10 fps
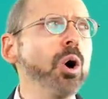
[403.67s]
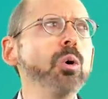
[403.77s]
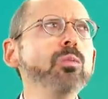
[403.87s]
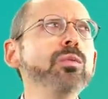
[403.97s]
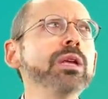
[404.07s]

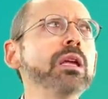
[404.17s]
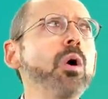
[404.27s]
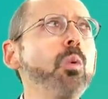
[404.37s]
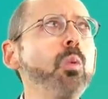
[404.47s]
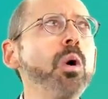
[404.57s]
Only
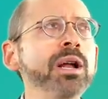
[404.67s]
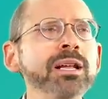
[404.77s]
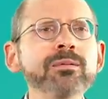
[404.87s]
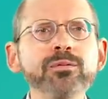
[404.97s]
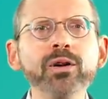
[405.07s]
one
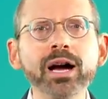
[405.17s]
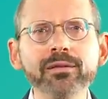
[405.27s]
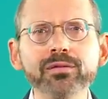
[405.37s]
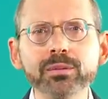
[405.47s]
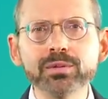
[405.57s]
in
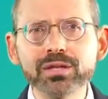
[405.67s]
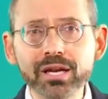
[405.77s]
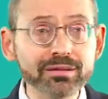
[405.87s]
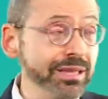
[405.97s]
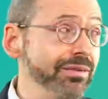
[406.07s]
five
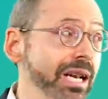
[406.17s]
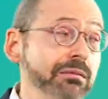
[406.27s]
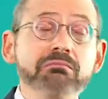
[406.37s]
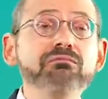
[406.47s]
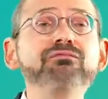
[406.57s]
themselves even ate